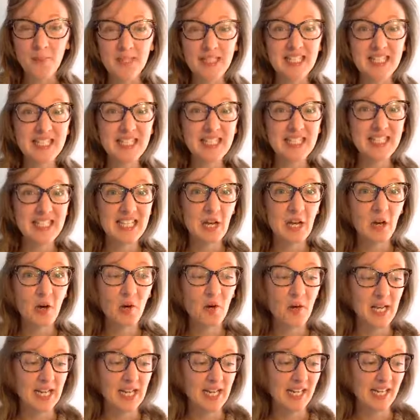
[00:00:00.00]
be
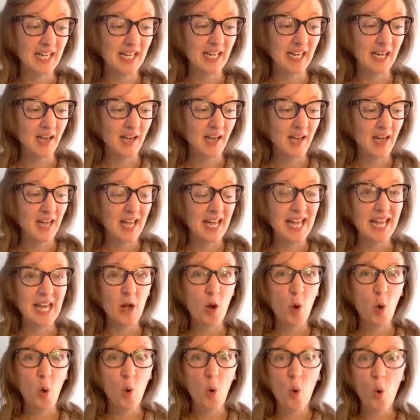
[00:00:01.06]
secretly
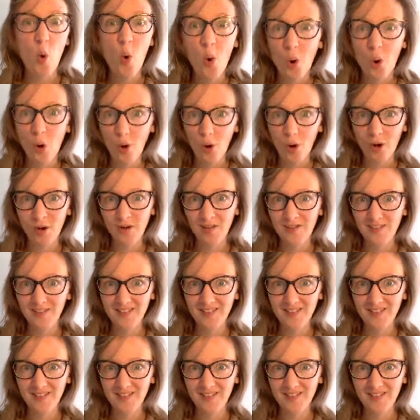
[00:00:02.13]
in awe